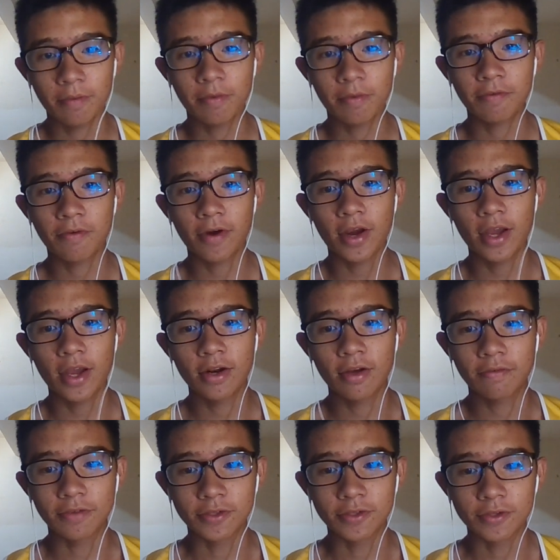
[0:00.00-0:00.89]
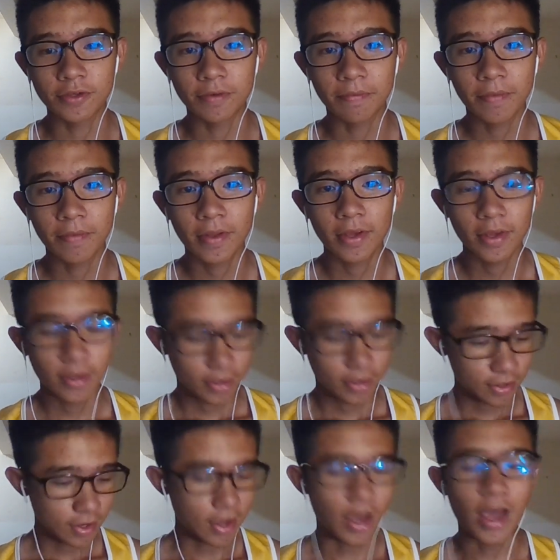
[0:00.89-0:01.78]
before I end off the stream.
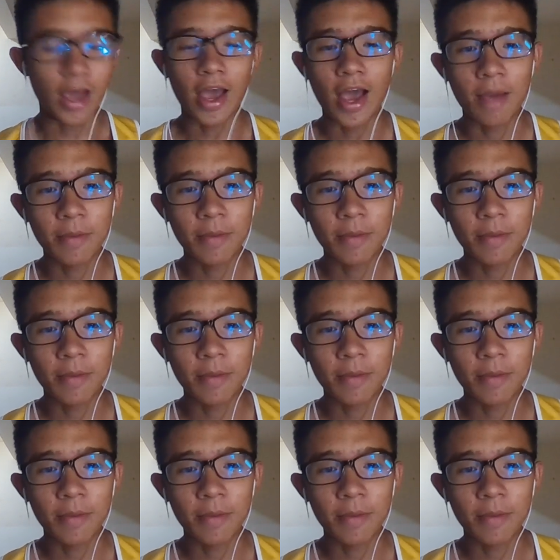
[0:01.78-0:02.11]
End off the